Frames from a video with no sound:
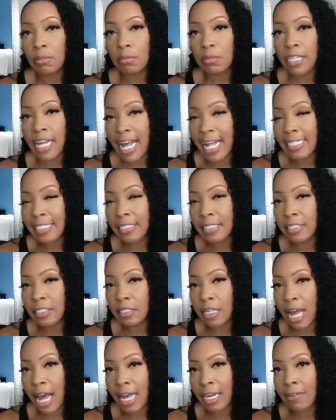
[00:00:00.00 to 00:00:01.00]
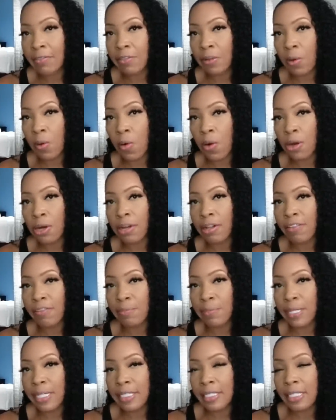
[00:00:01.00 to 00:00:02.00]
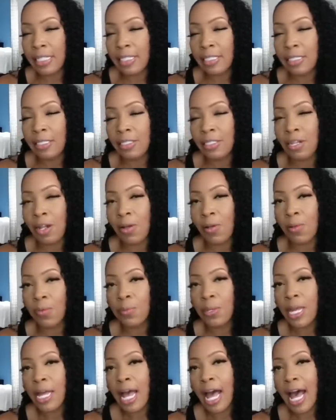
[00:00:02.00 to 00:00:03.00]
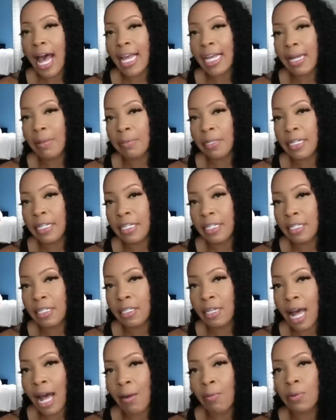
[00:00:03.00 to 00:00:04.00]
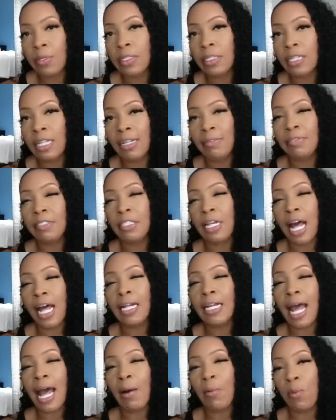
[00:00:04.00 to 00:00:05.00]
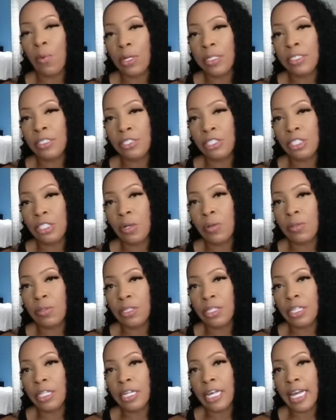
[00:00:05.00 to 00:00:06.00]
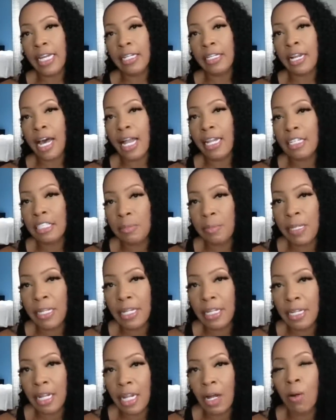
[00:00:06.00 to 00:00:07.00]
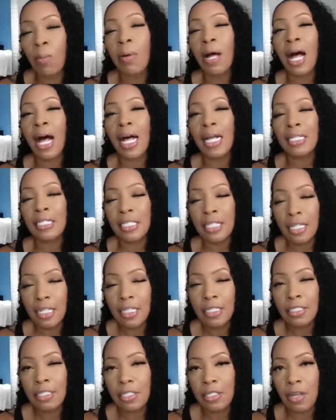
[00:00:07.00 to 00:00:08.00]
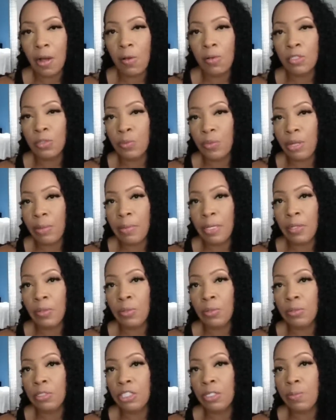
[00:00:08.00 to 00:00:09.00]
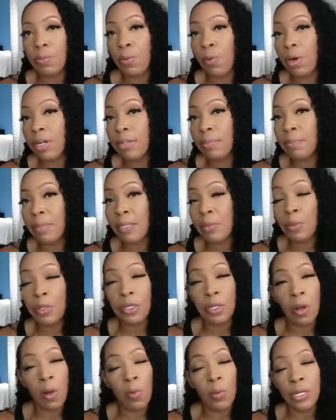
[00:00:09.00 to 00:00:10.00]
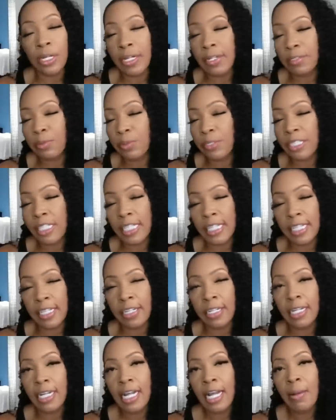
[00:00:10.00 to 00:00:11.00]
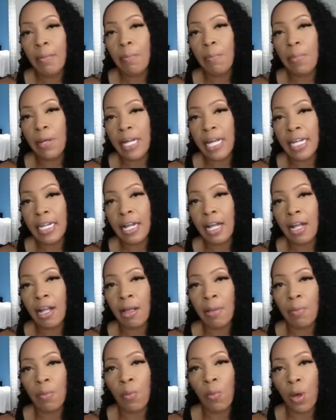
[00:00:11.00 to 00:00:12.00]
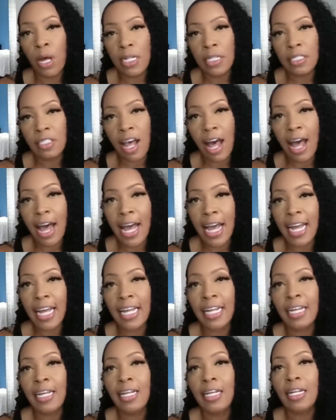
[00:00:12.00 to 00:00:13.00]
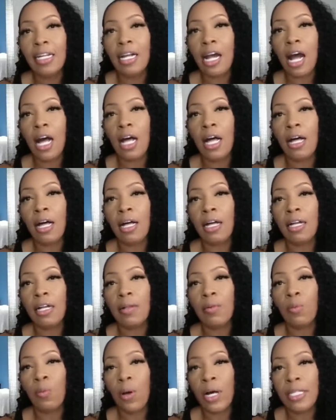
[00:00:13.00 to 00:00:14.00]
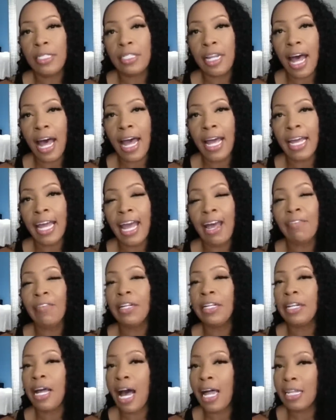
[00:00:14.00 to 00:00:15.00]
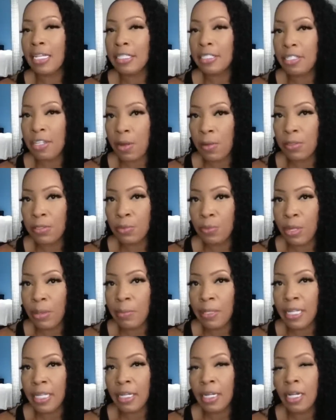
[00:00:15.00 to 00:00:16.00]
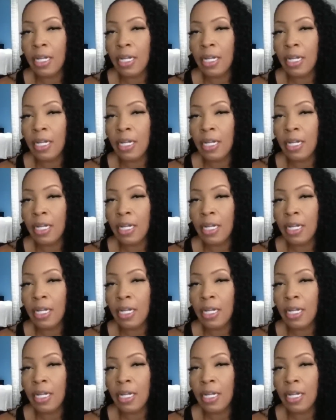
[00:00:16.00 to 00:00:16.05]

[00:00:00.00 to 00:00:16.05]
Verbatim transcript: that's kind of the order of business and so i am gonna i would love to i, I want to show acknowledgement and homage to those women who supported me when no one else was here but um once i uh once i have acknowledged those women